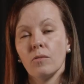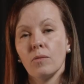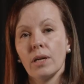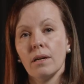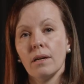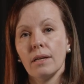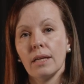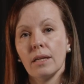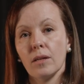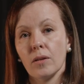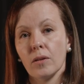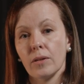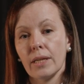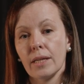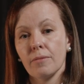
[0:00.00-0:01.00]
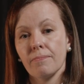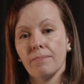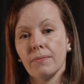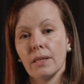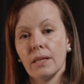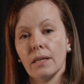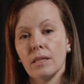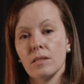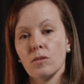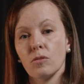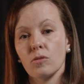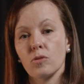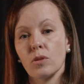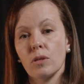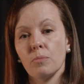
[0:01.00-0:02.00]
Regarding learning, it is
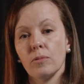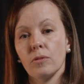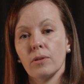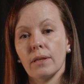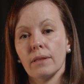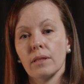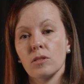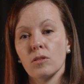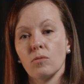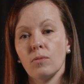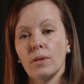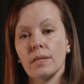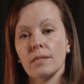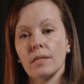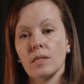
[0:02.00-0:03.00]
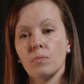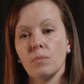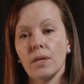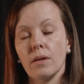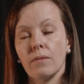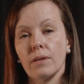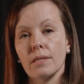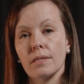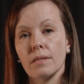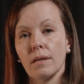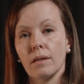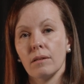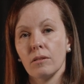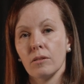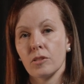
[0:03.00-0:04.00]
also important that students experience
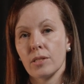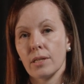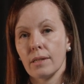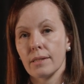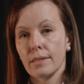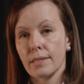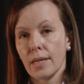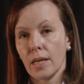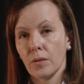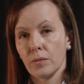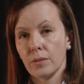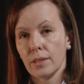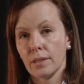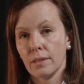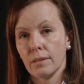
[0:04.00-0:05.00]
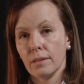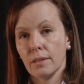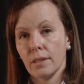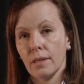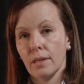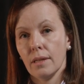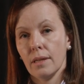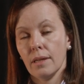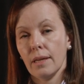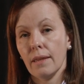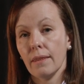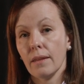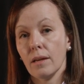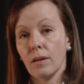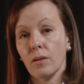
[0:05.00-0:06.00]
psychological safety
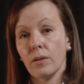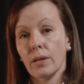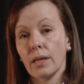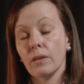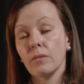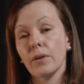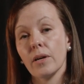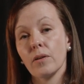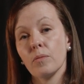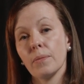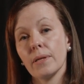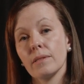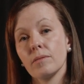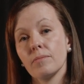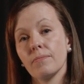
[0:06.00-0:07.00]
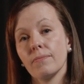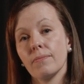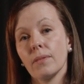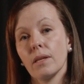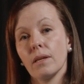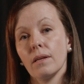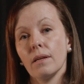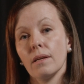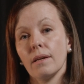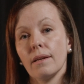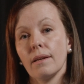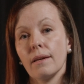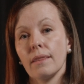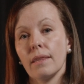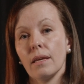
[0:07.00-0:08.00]
in their learning environment. And
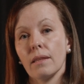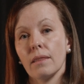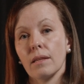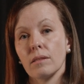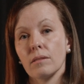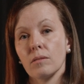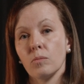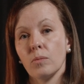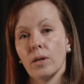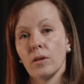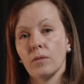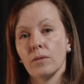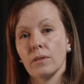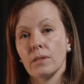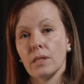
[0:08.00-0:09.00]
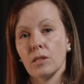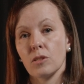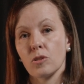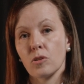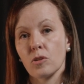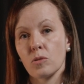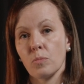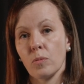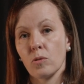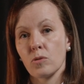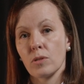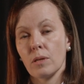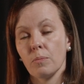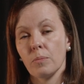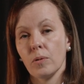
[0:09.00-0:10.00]
I think that one of the teacher's
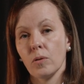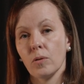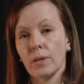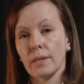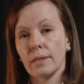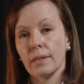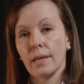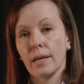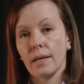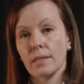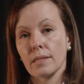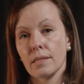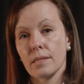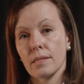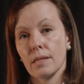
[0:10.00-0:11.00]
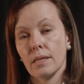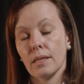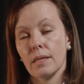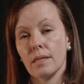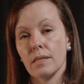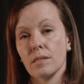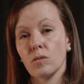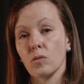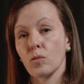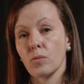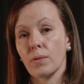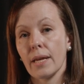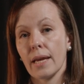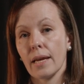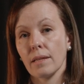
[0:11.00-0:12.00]
most important tasks is to
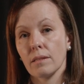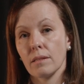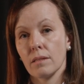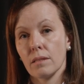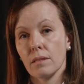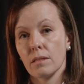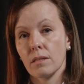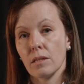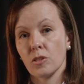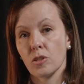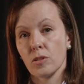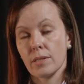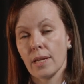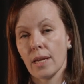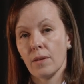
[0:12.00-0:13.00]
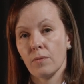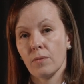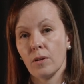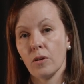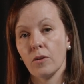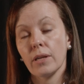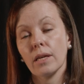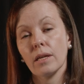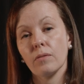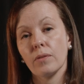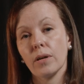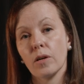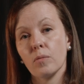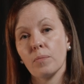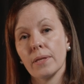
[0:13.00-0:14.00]
create such a safe learning
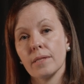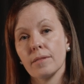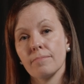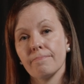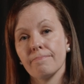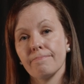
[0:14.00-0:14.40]
environment.